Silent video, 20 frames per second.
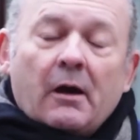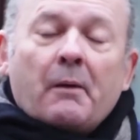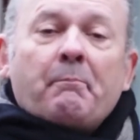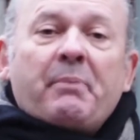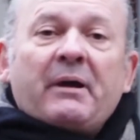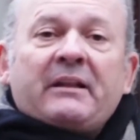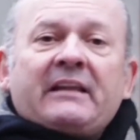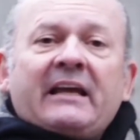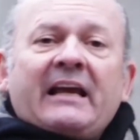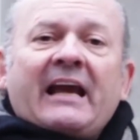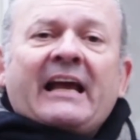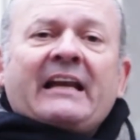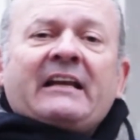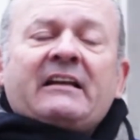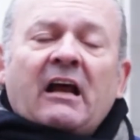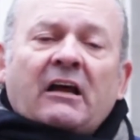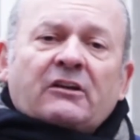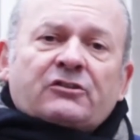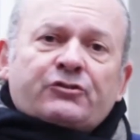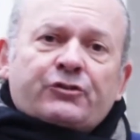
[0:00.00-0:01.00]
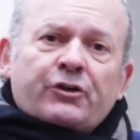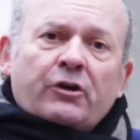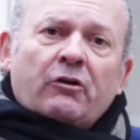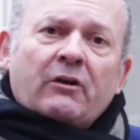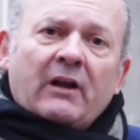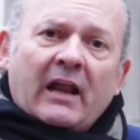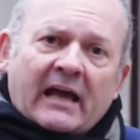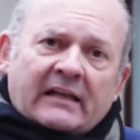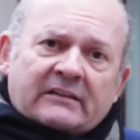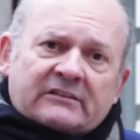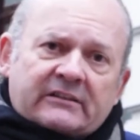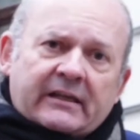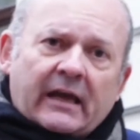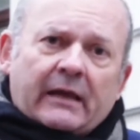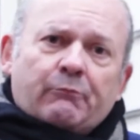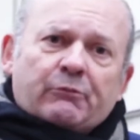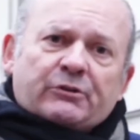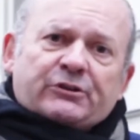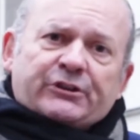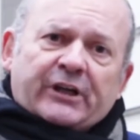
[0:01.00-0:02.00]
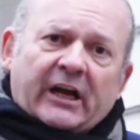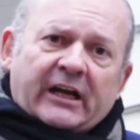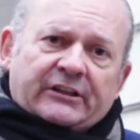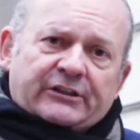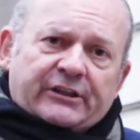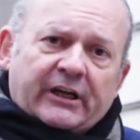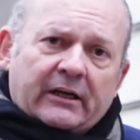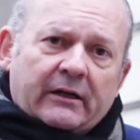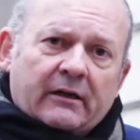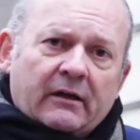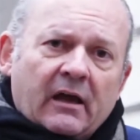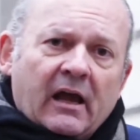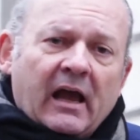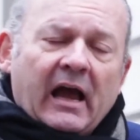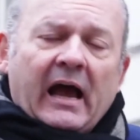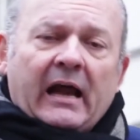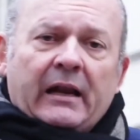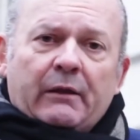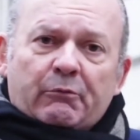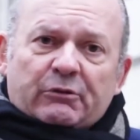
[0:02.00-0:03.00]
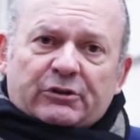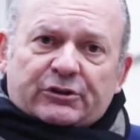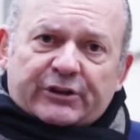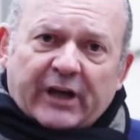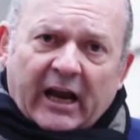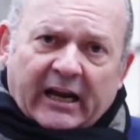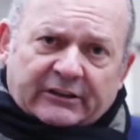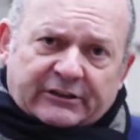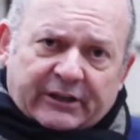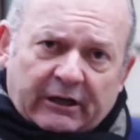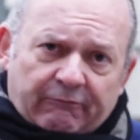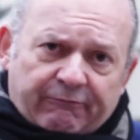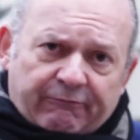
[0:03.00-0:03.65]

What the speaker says: But the industrial landscape was changing, and it was changing